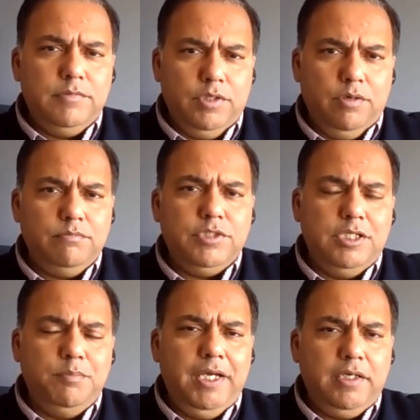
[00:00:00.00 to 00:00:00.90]
you know,
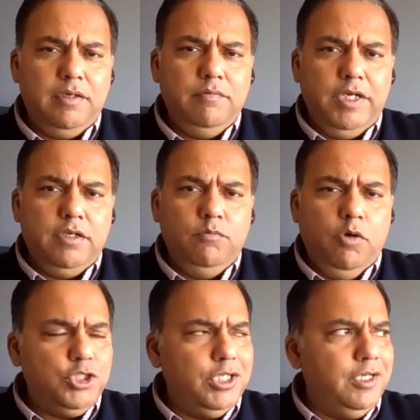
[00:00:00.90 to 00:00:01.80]
sit back and wait and
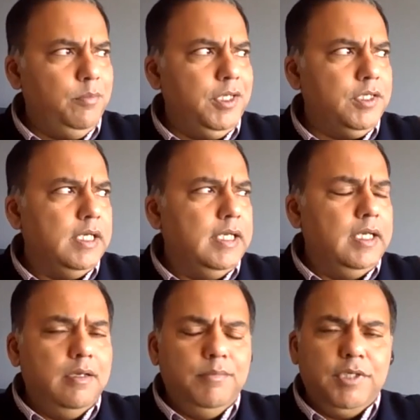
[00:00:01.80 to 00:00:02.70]
watch a little bit
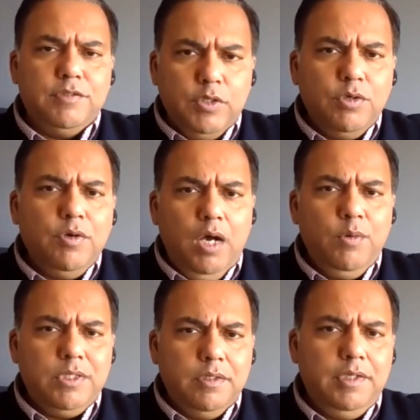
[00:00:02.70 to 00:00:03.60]
because we don't know
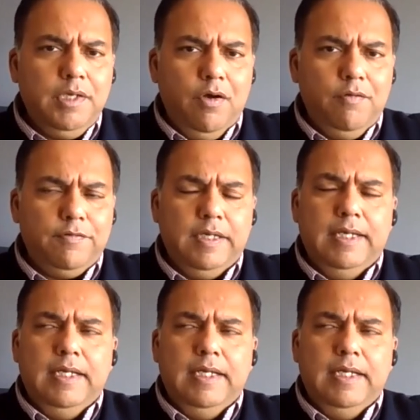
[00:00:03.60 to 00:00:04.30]
how it'll take off.